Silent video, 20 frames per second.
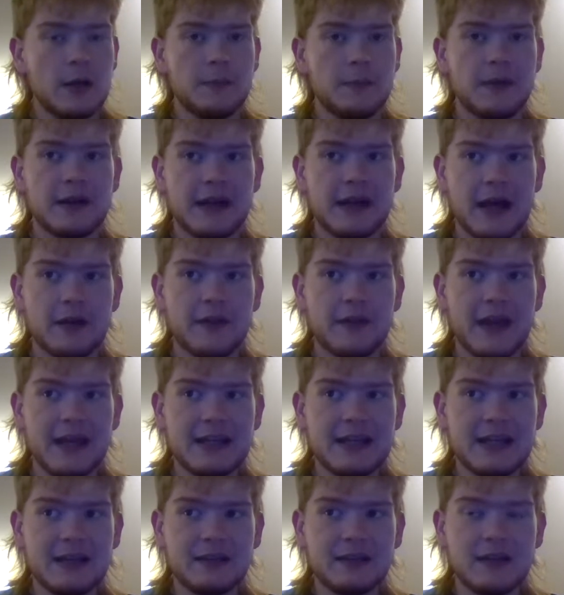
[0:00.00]
but now
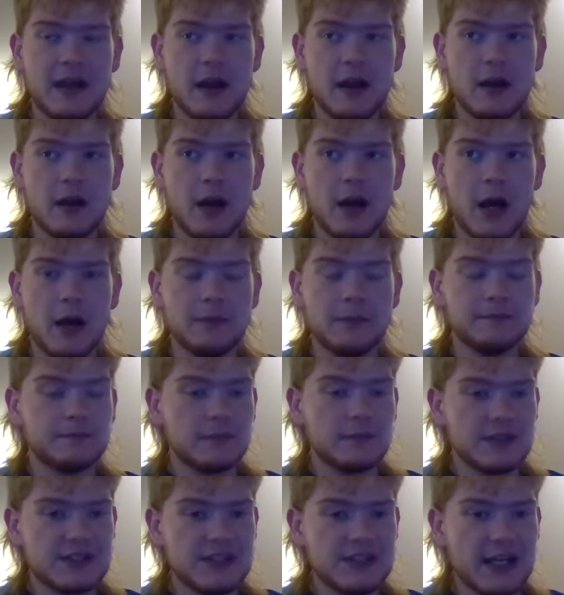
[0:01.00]
they get their
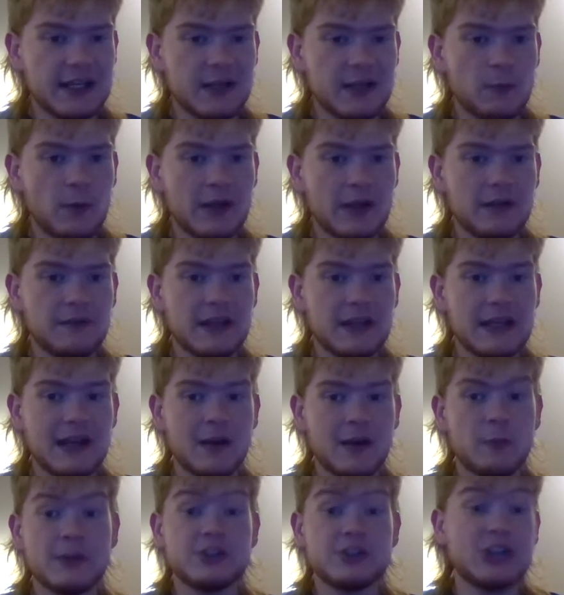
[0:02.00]
second win of the
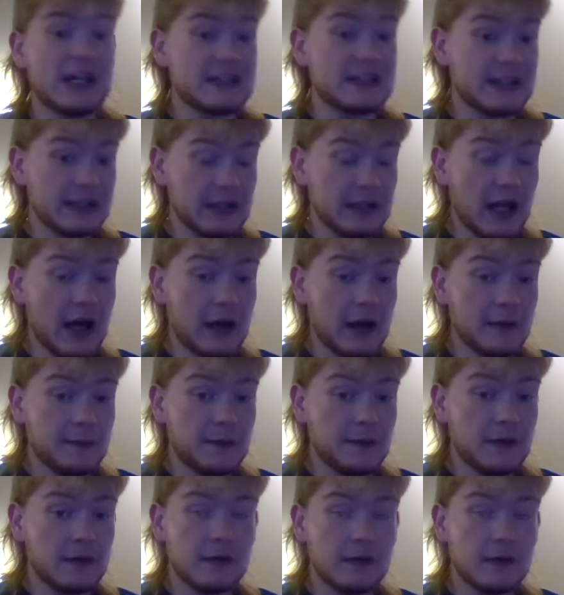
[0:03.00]
year with Jesse Love.